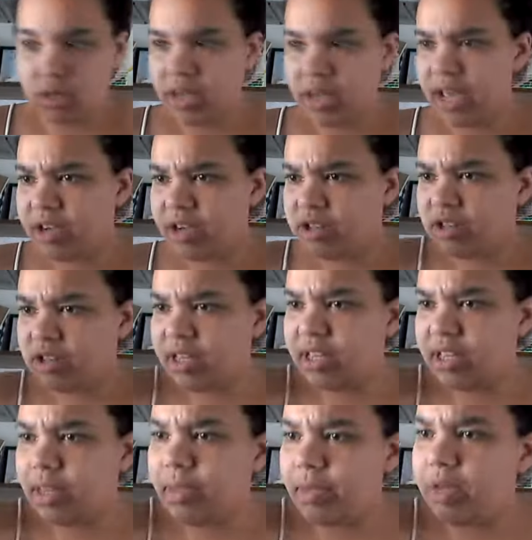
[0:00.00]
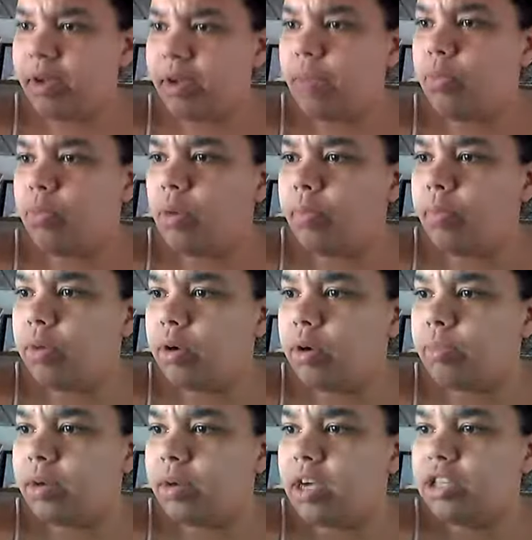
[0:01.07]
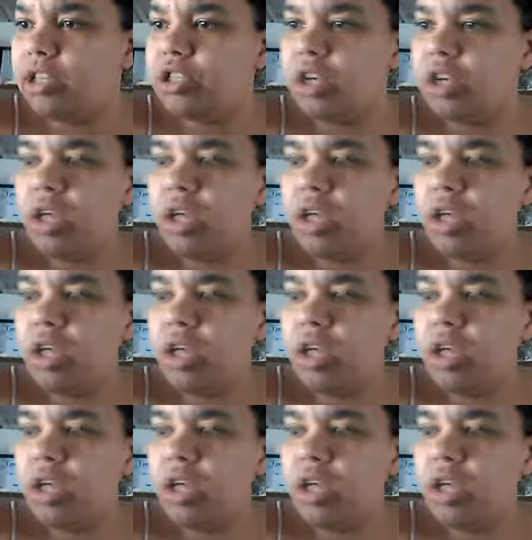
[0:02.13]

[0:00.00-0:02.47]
Actually, let me grab one more brush.